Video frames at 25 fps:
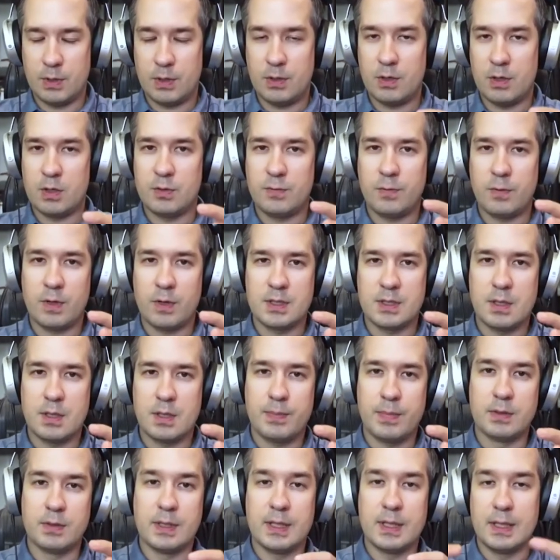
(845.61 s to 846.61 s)
Because, for
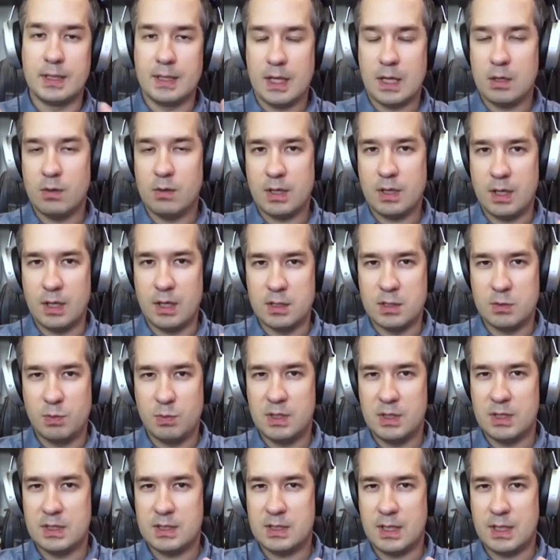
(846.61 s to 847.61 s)
example, in our case,
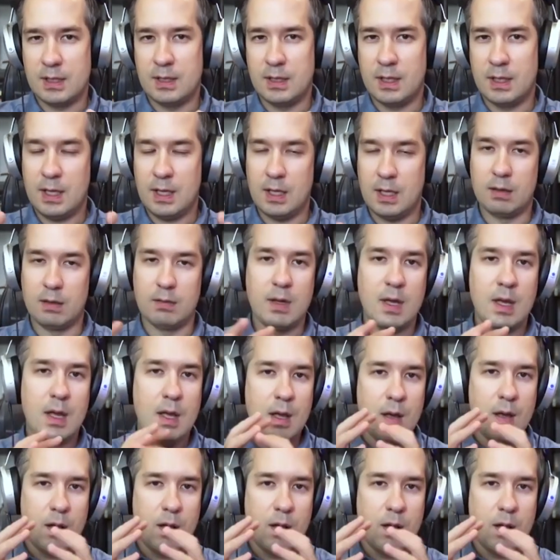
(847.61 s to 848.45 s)
we decided, hey,